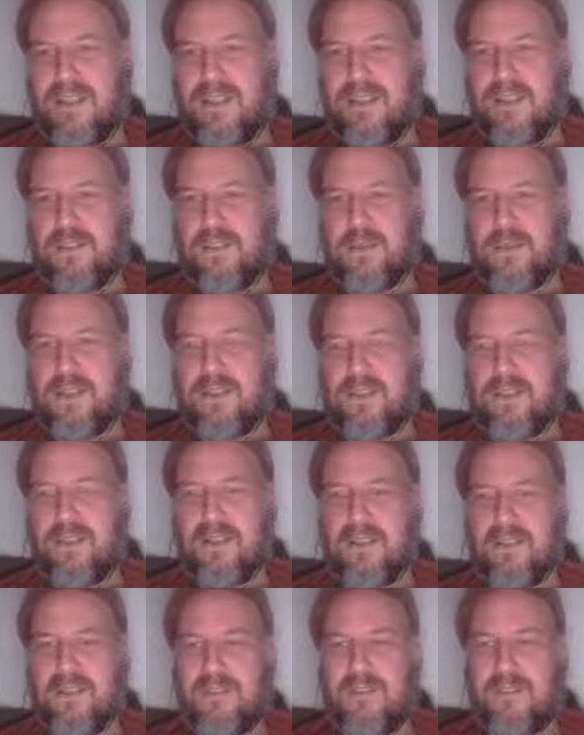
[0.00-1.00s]
That's why I
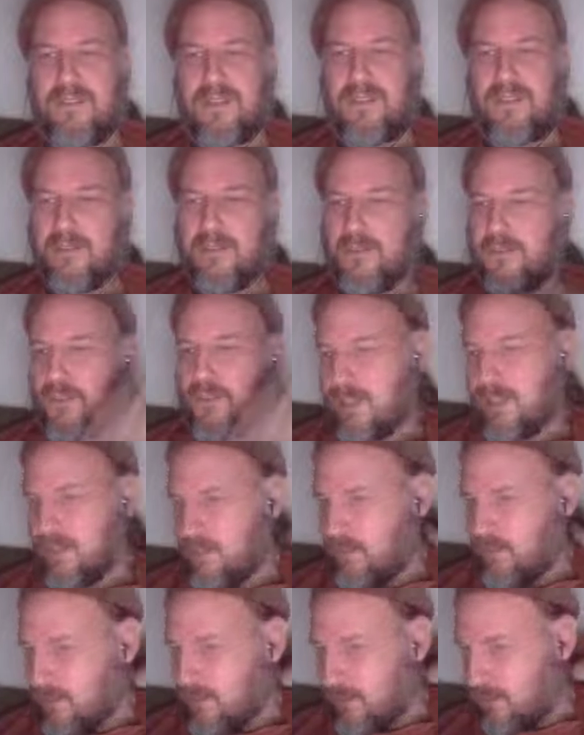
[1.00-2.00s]
think doing
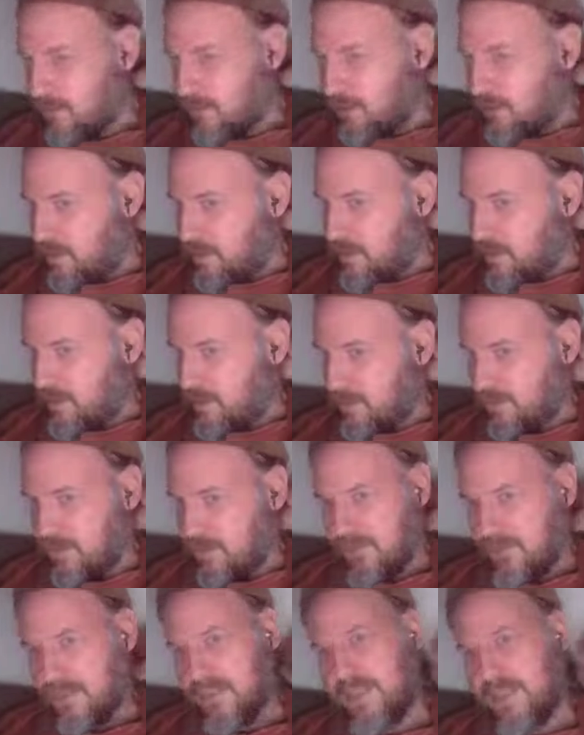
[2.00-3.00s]
neuroscience
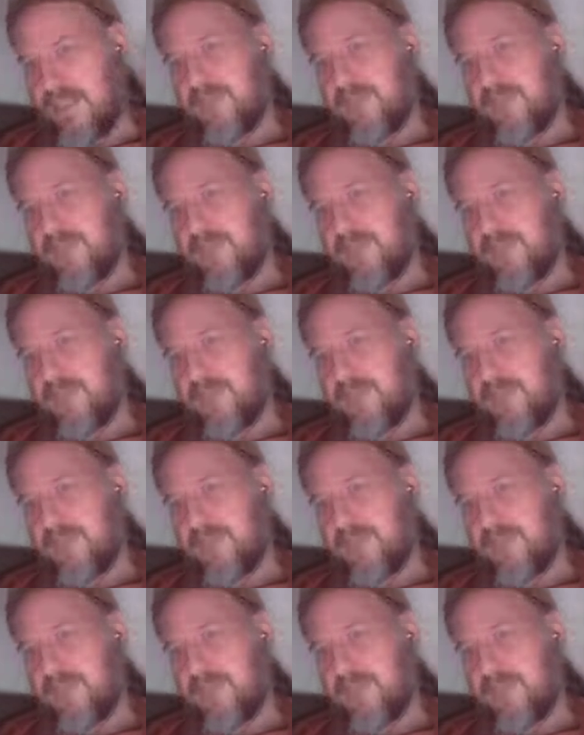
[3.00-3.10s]
is,